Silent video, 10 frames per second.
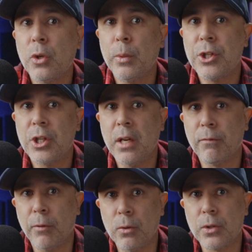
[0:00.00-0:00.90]
to
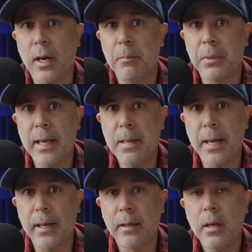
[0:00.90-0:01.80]
achieve real-time
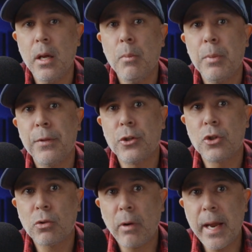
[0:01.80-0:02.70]
playback, but the
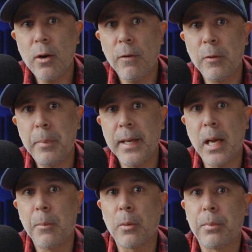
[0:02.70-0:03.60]
trade off for being
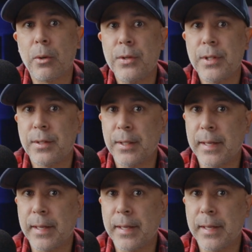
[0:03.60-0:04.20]
able to process the